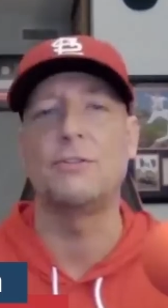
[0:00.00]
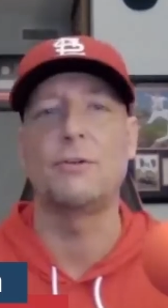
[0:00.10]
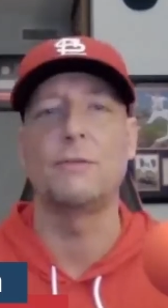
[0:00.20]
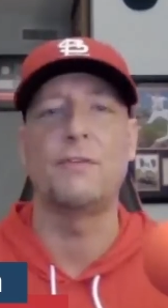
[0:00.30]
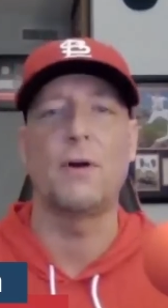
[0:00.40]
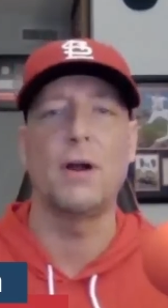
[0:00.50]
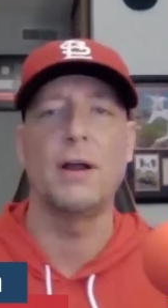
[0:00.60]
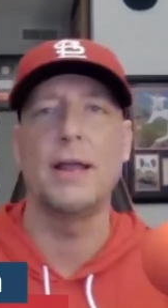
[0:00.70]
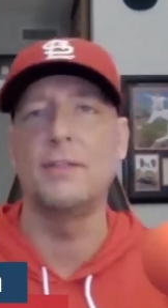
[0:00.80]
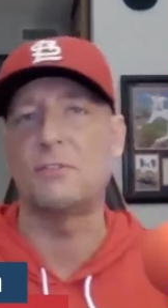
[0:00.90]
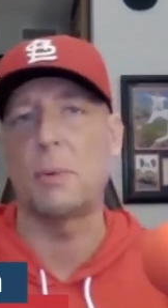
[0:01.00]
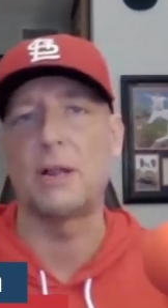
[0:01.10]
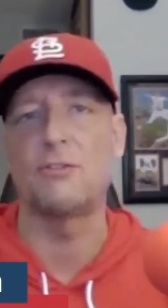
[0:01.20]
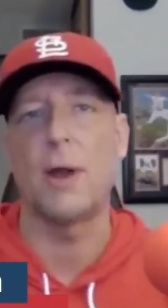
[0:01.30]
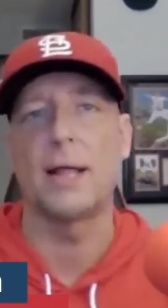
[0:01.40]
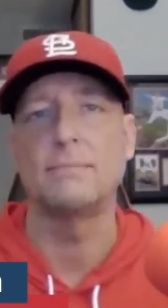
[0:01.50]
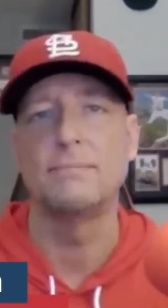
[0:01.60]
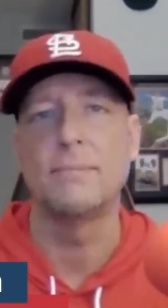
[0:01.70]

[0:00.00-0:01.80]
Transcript: good so far in spring training.